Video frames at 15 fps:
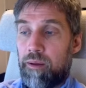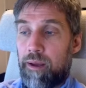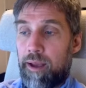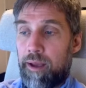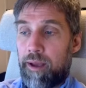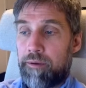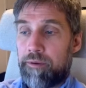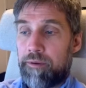
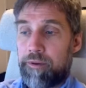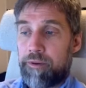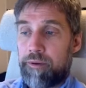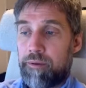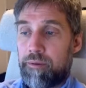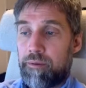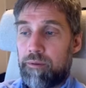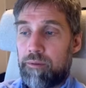And
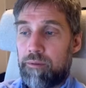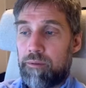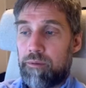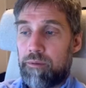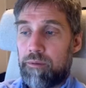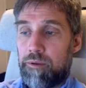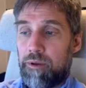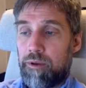
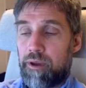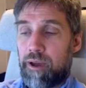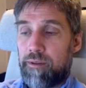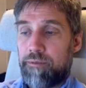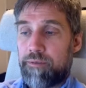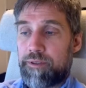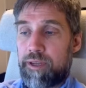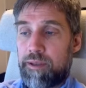you can kind
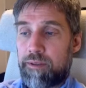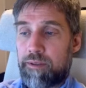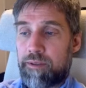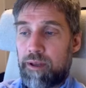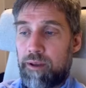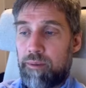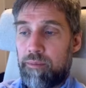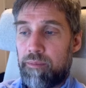of see this.
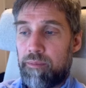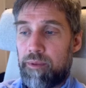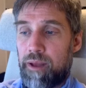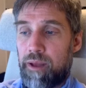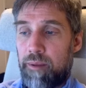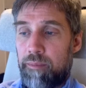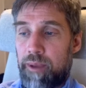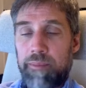
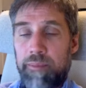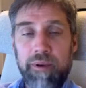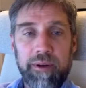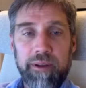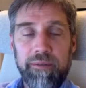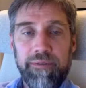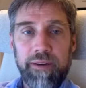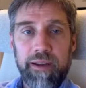
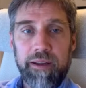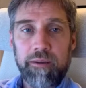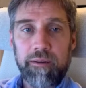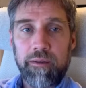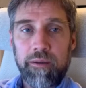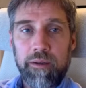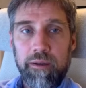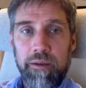M.W.
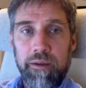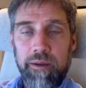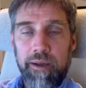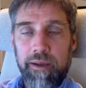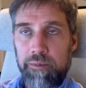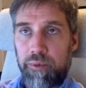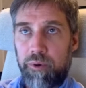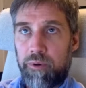Flynn
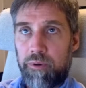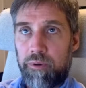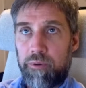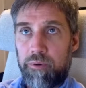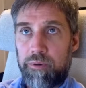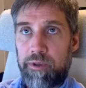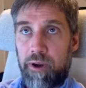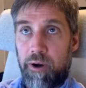has a book
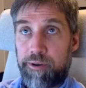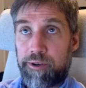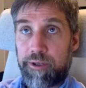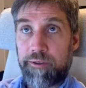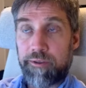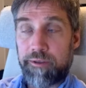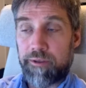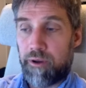called The
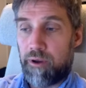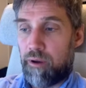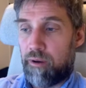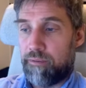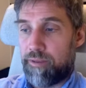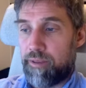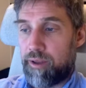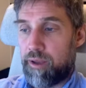Origins
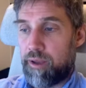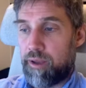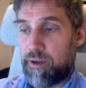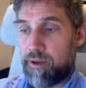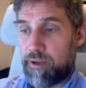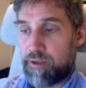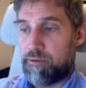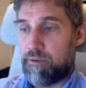of the
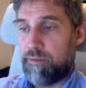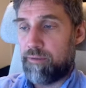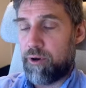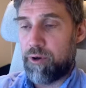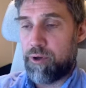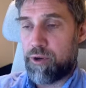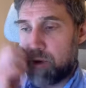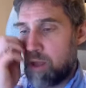Industrial
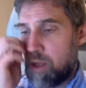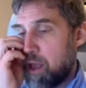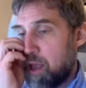Revolution.